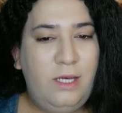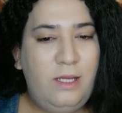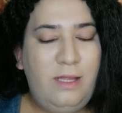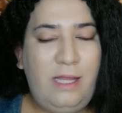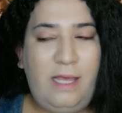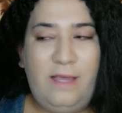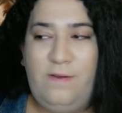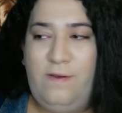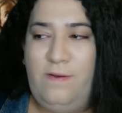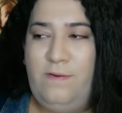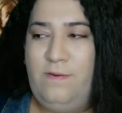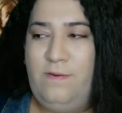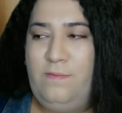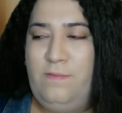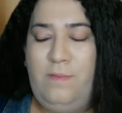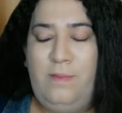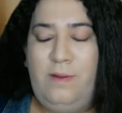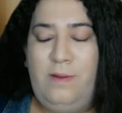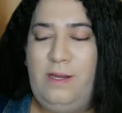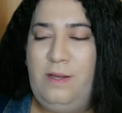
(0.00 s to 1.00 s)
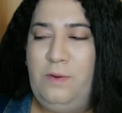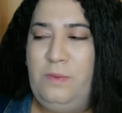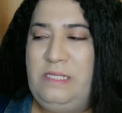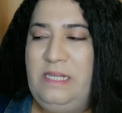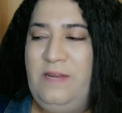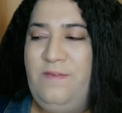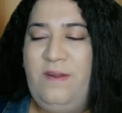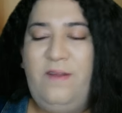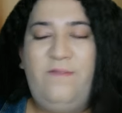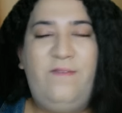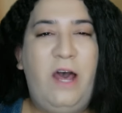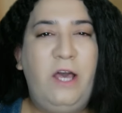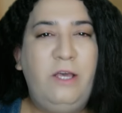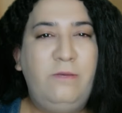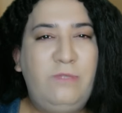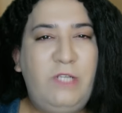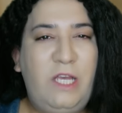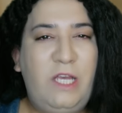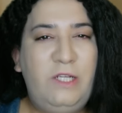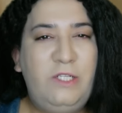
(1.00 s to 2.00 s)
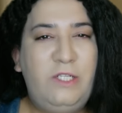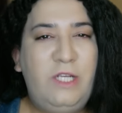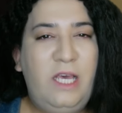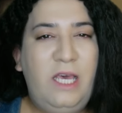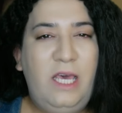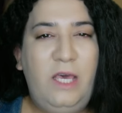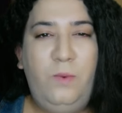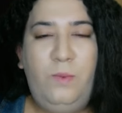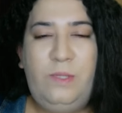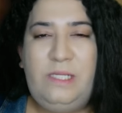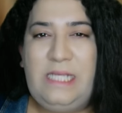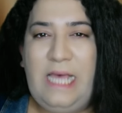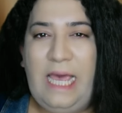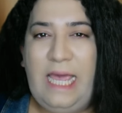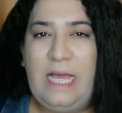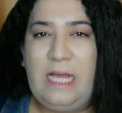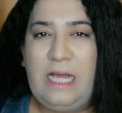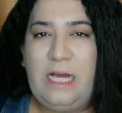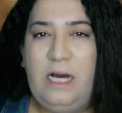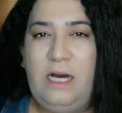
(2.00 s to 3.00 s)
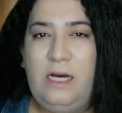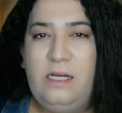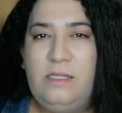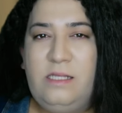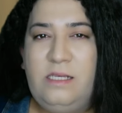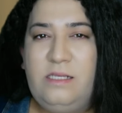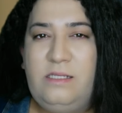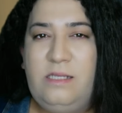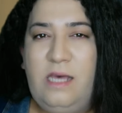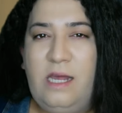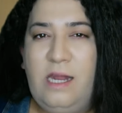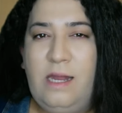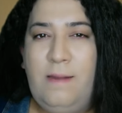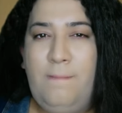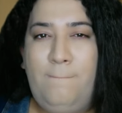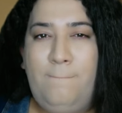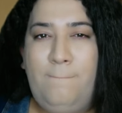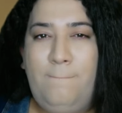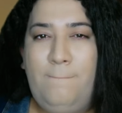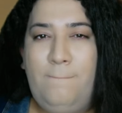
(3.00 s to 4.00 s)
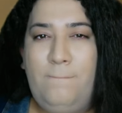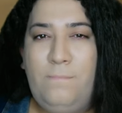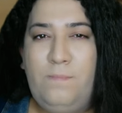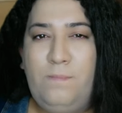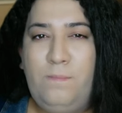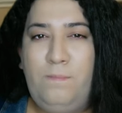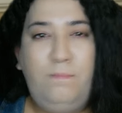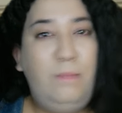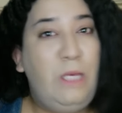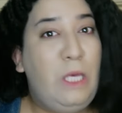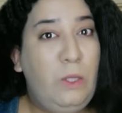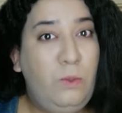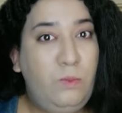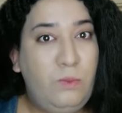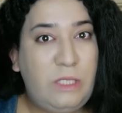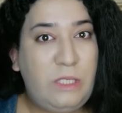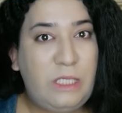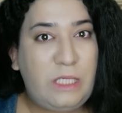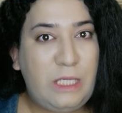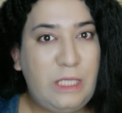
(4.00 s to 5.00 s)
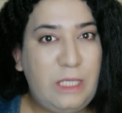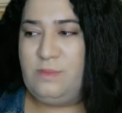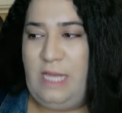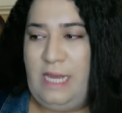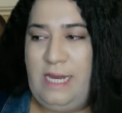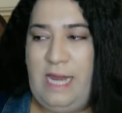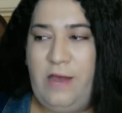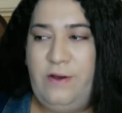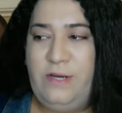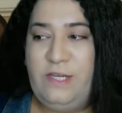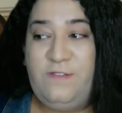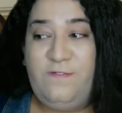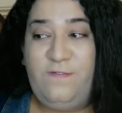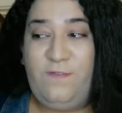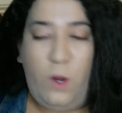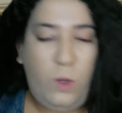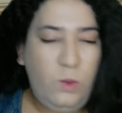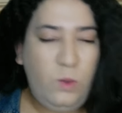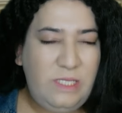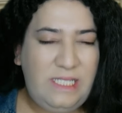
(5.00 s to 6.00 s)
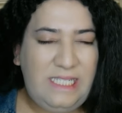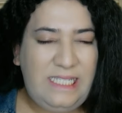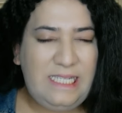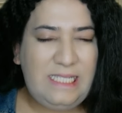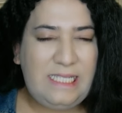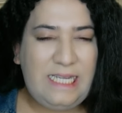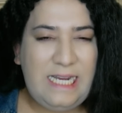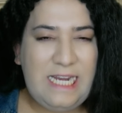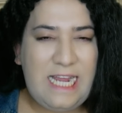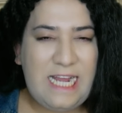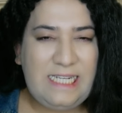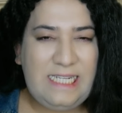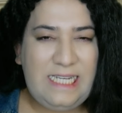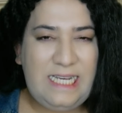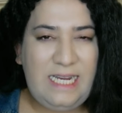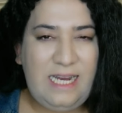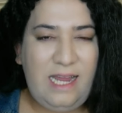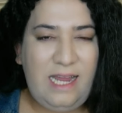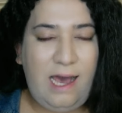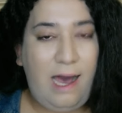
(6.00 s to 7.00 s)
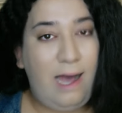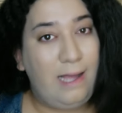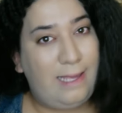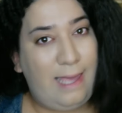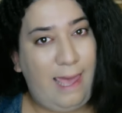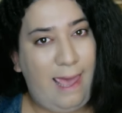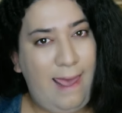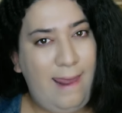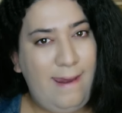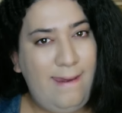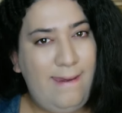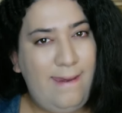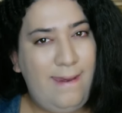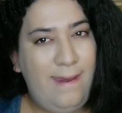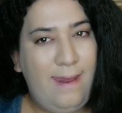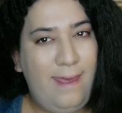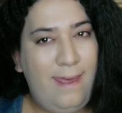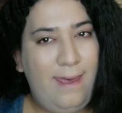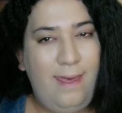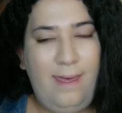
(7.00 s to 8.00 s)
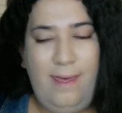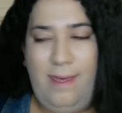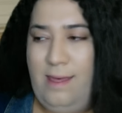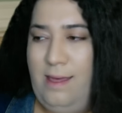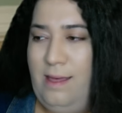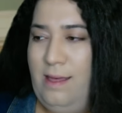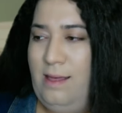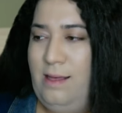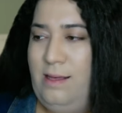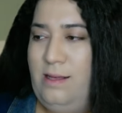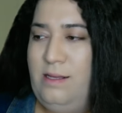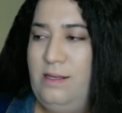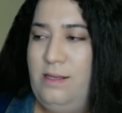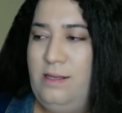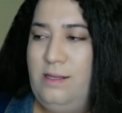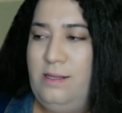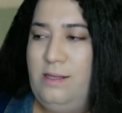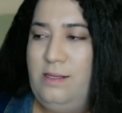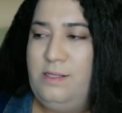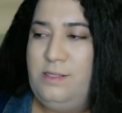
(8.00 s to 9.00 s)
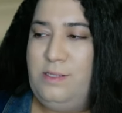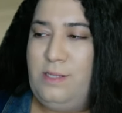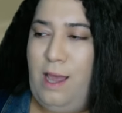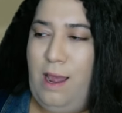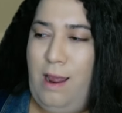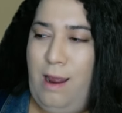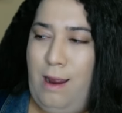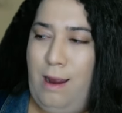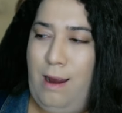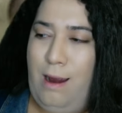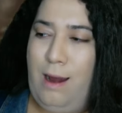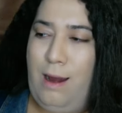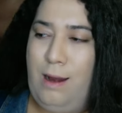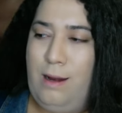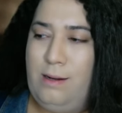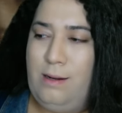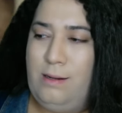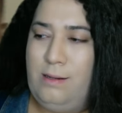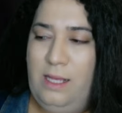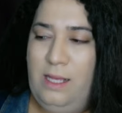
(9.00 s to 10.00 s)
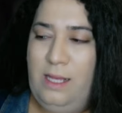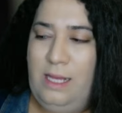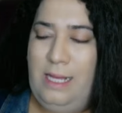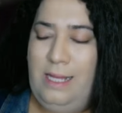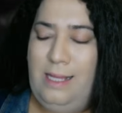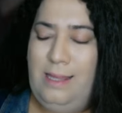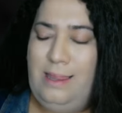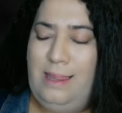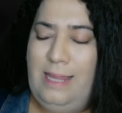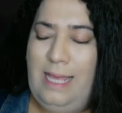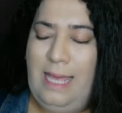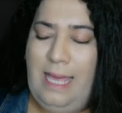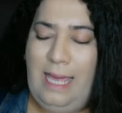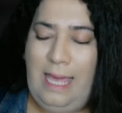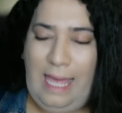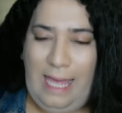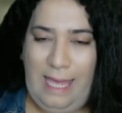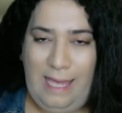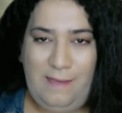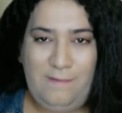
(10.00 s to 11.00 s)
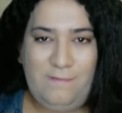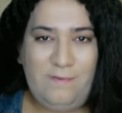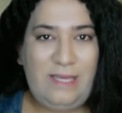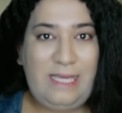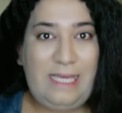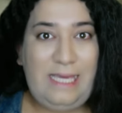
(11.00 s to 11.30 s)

Like, it wasn't even a volume change. It was like the sudden mute, and now his phone's disconnected again. Sir, leave.